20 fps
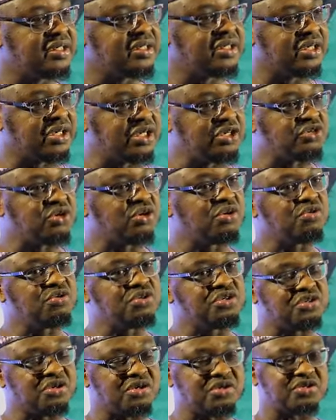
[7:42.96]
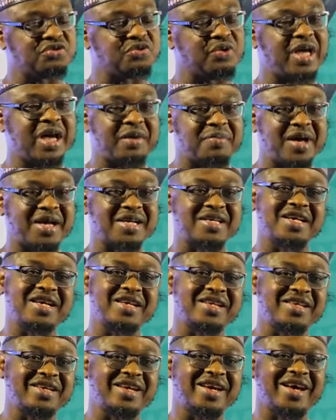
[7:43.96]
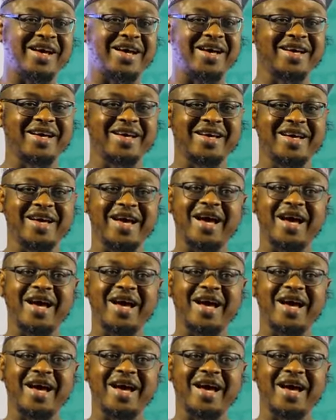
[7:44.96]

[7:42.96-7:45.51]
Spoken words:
the resolutions we have attained here,